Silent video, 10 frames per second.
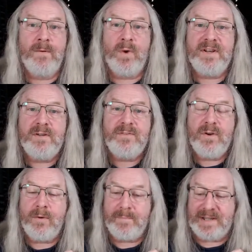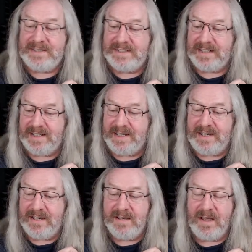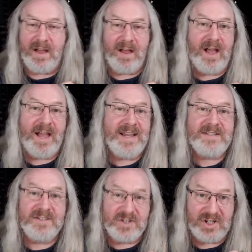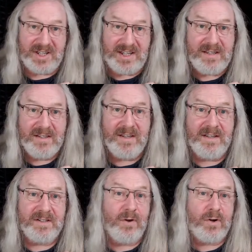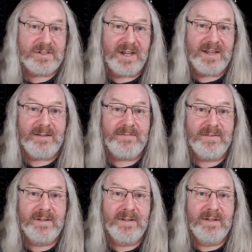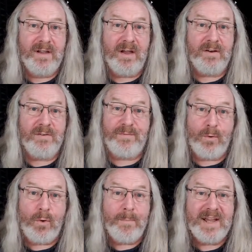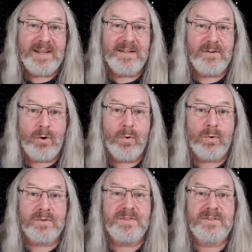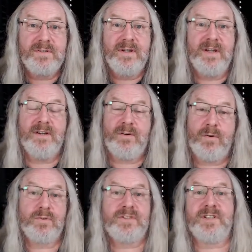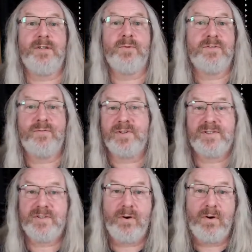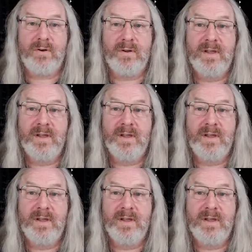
When you've got basically A to G in an octave and 4 main chords in a chord sequence for a song,